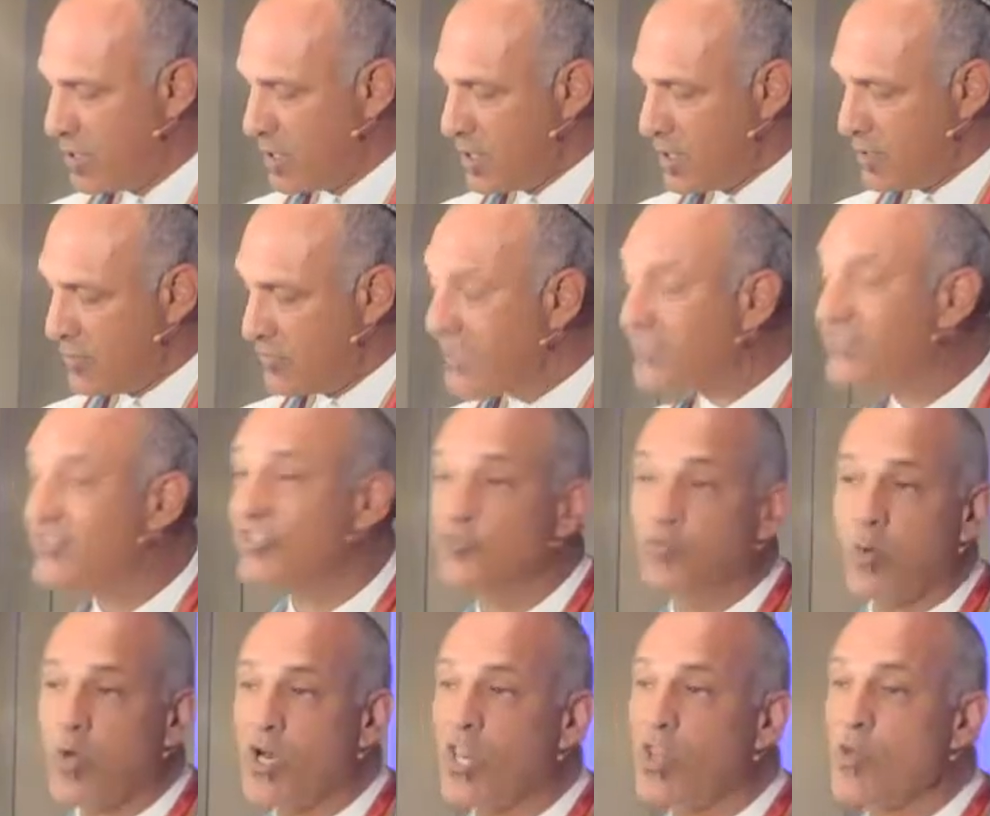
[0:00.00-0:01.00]
This is
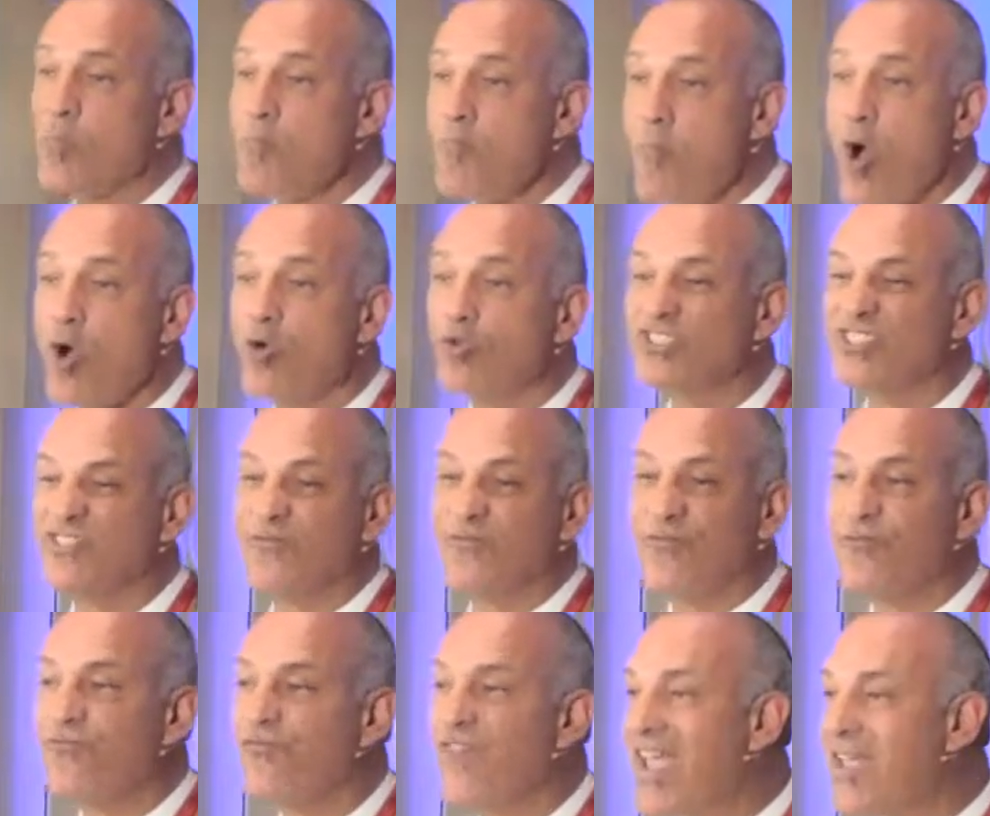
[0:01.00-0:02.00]
one of the most
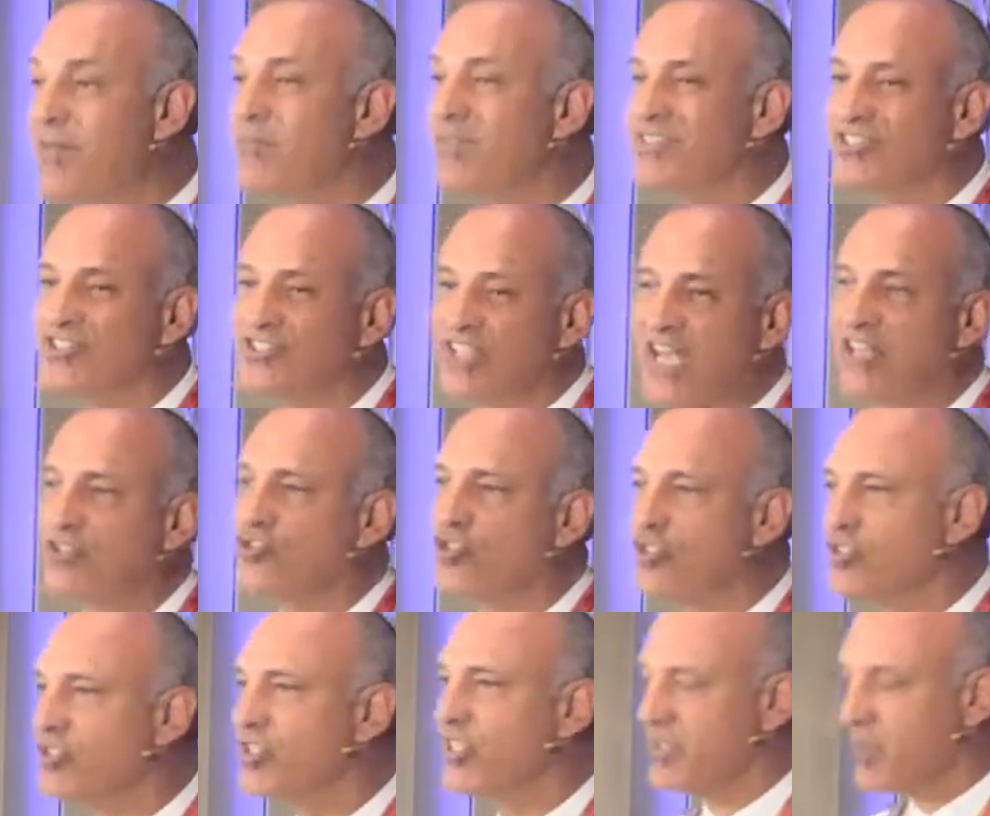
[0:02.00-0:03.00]
famous
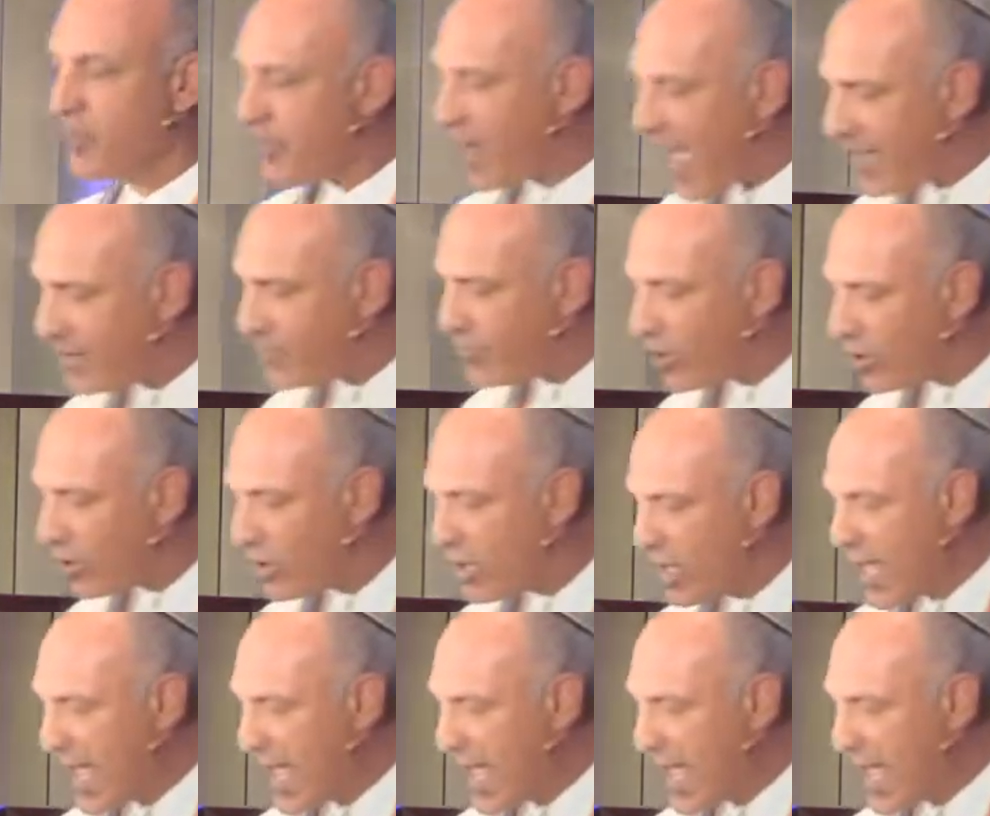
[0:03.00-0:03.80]
sections in the Bible,